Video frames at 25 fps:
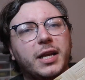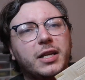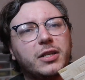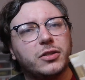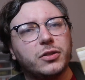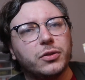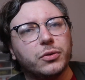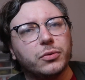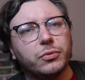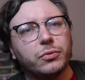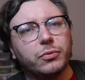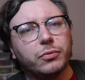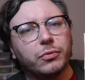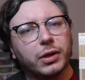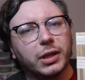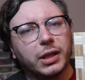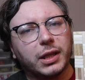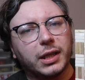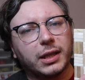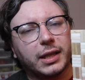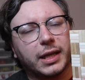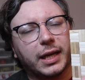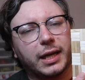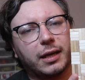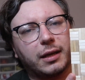I do
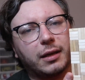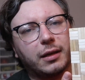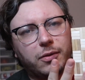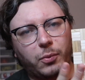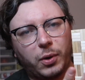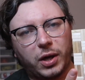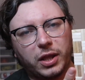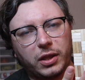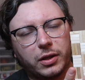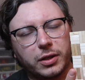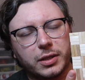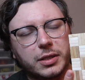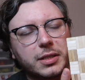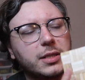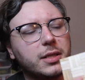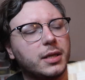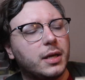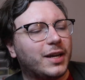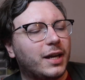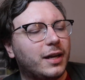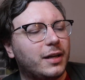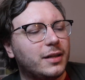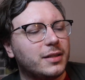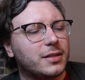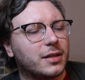really like the way it looks. The
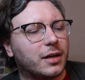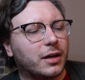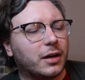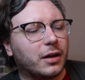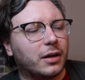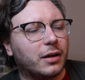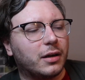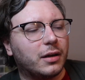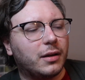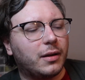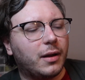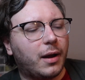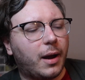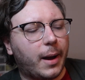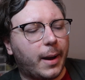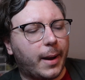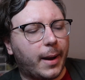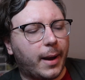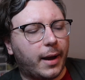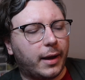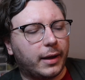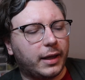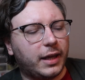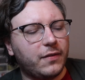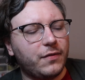cons are,
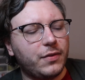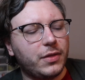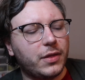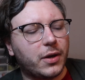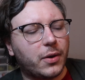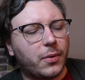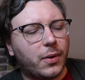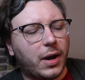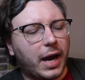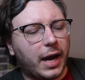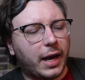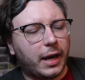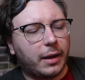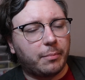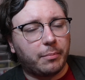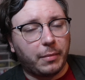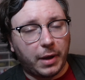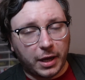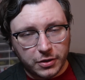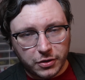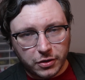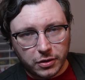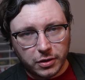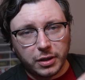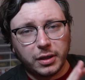even though I
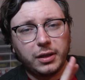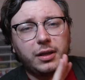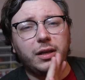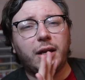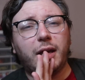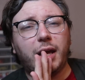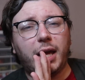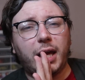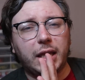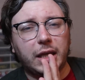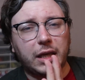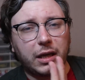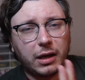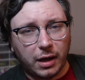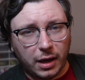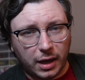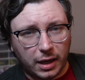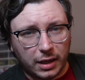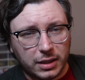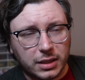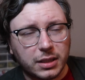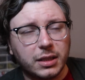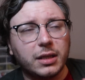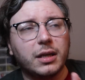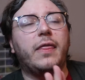measured and
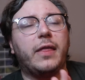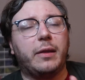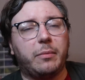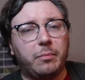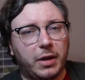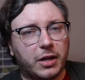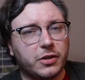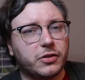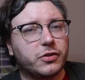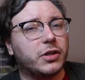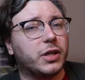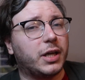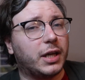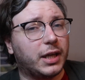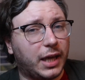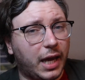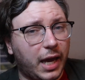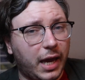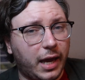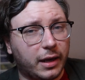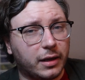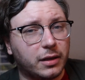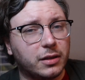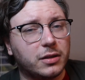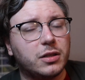cut and then measured
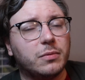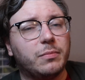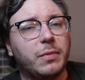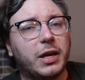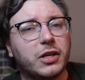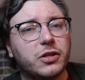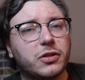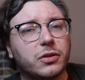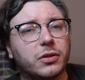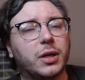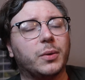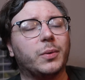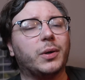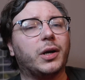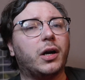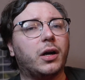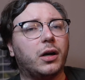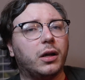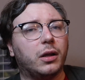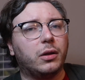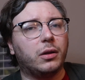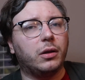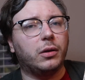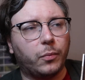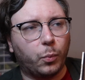again to make sure they were
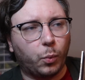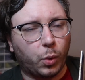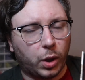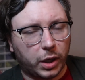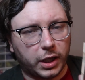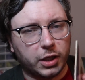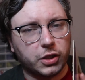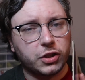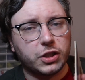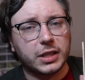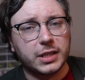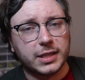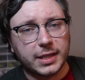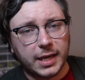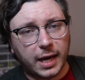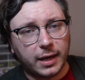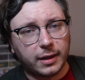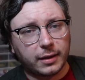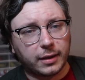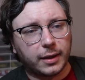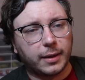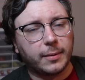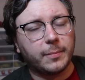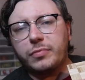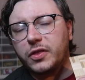all 1 inch
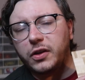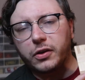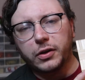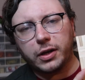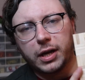exactly, they're